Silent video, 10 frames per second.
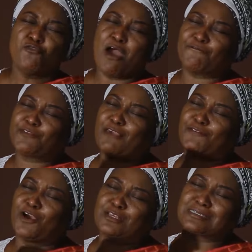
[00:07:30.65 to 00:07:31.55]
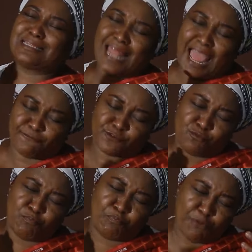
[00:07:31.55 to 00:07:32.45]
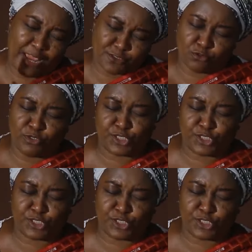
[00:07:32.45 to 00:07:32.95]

You have given us life to praise you.